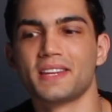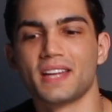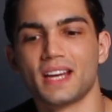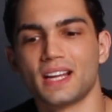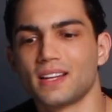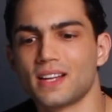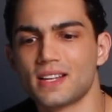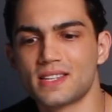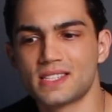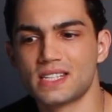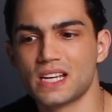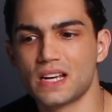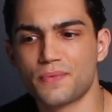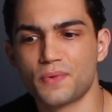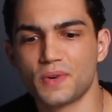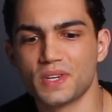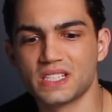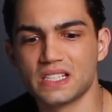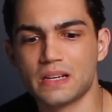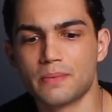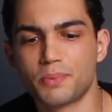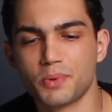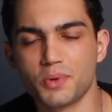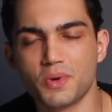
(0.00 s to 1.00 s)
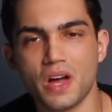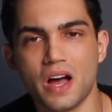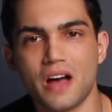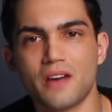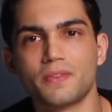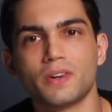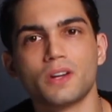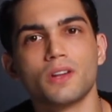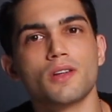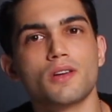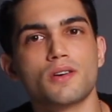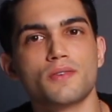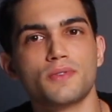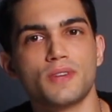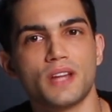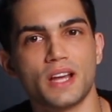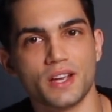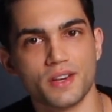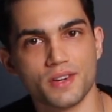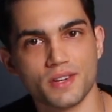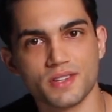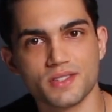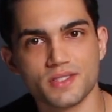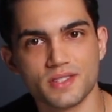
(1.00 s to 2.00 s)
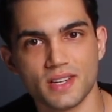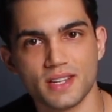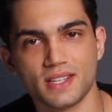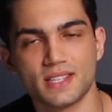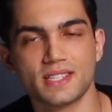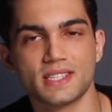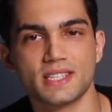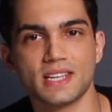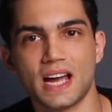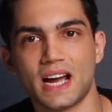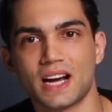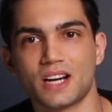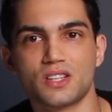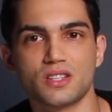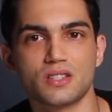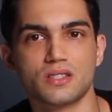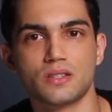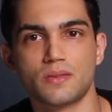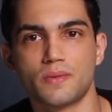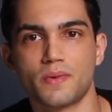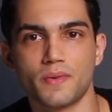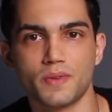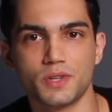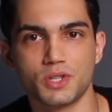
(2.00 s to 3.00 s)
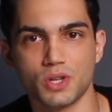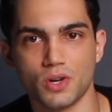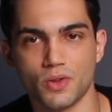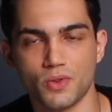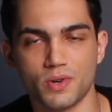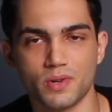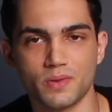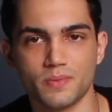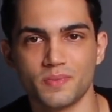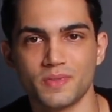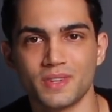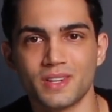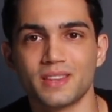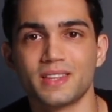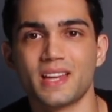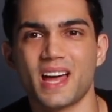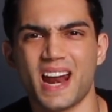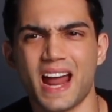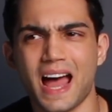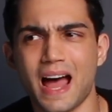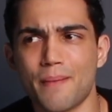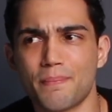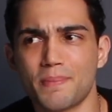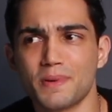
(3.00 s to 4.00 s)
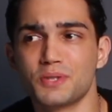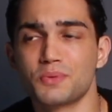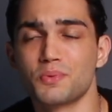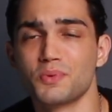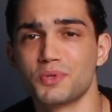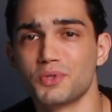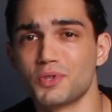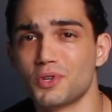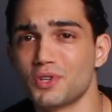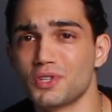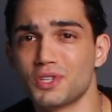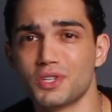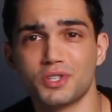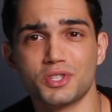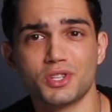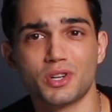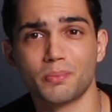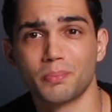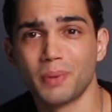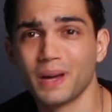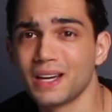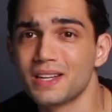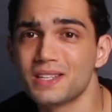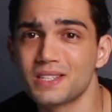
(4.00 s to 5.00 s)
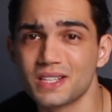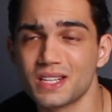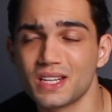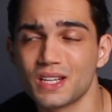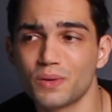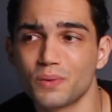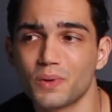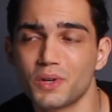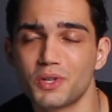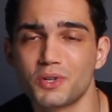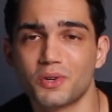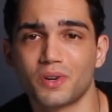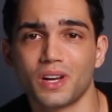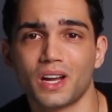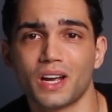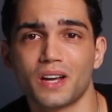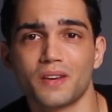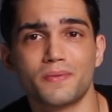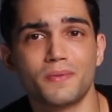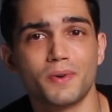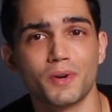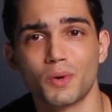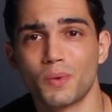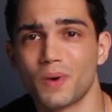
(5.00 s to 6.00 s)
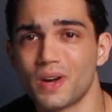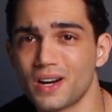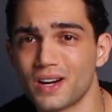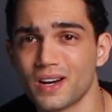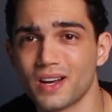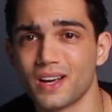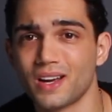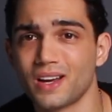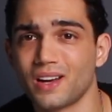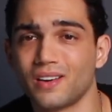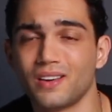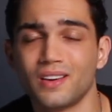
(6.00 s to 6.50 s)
then let's say, for example, you have a lot of layers stacked on top of each other. That happens when you're digital painting, when you're like photo editing.